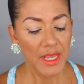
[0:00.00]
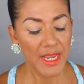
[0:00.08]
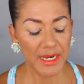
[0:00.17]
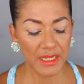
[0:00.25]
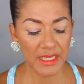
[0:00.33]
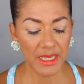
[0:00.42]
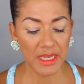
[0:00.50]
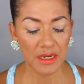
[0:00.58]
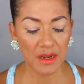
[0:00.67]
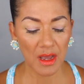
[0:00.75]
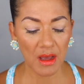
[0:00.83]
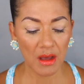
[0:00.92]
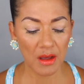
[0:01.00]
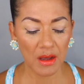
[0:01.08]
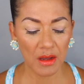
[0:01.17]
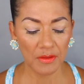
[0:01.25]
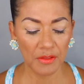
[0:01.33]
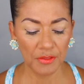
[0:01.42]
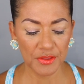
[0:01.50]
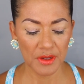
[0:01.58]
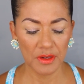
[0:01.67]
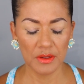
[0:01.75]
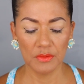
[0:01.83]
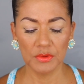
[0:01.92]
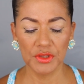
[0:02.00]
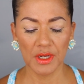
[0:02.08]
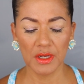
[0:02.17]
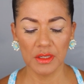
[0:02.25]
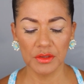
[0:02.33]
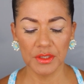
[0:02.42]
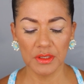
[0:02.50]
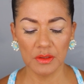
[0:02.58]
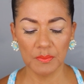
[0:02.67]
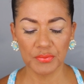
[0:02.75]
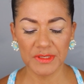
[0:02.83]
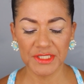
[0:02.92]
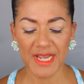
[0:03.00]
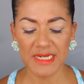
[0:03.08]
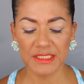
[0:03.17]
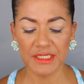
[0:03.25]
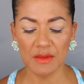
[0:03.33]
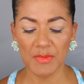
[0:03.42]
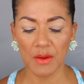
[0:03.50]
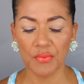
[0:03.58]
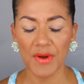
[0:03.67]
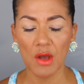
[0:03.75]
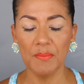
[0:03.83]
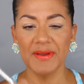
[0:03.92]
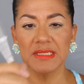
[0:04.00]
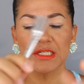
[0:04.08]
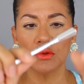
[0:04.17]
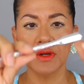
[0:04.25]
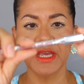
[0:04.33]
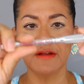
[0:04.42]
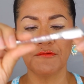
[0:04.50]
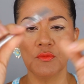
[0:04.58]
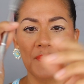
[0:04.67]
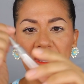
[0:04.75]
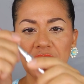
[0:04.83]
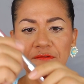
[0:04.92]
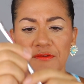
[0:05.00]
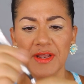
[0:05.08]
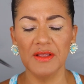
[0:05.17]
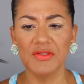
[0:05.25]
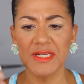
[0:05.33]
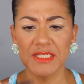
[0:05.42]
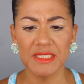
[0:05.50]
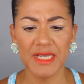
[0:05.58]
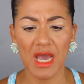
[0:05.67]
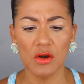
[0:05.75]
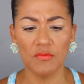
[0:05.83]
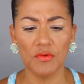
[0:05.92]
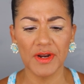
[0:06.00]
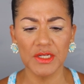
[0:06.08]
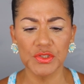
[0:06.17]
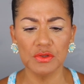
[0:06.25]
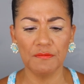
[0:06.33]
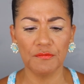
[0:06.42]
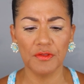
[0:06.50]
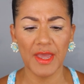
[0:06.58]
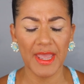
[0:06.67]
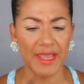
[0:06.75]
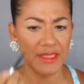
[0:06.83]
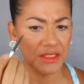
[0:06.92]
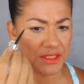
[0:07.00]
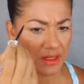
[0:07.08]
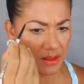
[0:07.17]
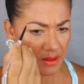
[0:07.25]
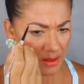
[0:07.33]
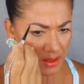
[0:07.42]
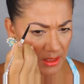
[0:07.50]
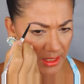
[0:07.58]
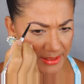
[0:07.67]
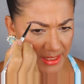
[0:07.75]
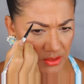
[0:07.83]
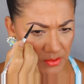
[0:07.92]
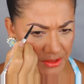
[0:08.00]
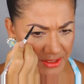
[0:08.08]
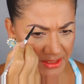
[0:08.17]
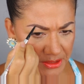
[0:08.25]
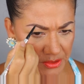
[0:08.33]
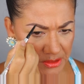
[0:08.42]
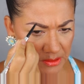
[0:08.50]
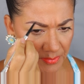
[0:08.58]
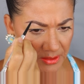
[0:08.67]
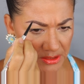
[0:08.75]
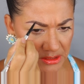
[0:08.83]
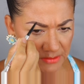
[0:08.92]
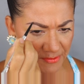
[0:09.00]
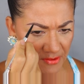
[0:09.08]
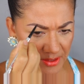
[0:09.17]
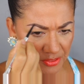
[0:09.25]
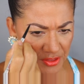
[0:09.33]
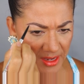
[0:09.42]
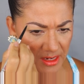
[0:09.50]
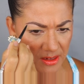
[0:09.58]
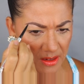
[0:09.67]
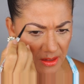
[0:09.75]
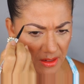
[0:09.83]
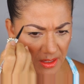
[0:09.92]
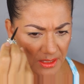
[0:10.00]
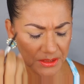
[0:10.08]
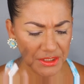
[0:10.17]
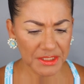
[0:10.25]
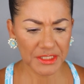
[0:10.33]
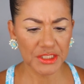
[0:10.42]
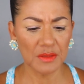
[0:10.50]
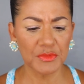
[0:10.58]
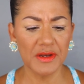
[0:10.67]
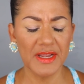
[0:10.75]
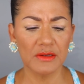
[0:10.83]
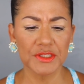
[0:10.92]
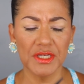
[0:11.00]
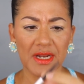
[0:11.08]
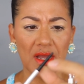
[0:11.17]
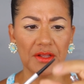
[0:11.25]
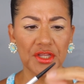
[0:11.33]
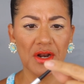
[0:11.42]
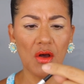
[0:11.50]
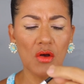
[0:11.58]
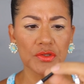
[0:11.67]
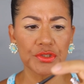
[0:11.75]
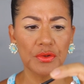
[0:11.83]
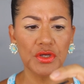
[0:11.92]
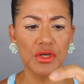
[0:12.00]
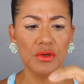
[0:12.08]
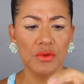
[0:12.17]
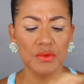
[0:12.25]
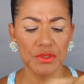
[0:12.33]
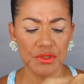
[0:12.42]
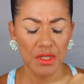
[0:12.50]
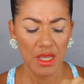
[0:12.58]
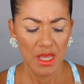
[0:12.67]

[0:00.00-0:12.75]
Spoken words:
And again, the Precisely my brow pencil again from Benefit, and this is kind of what I do for the end. Like I use this just because it's very thin. This is something else that I also use.